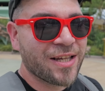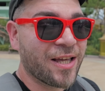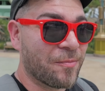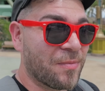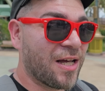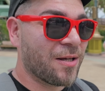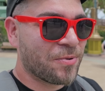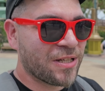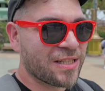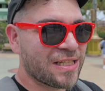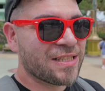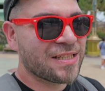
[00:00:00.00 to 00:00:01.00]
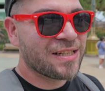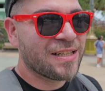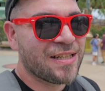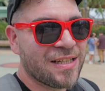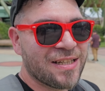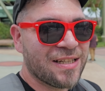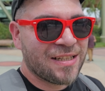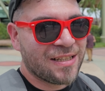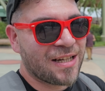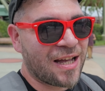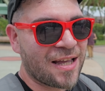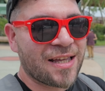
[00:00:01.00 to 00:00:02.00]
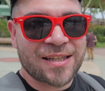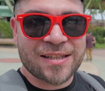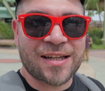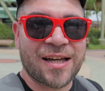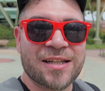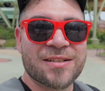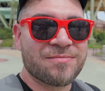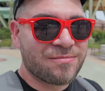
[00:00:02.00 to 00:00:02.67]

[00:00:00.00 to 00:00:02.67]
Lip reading: In my opinion, I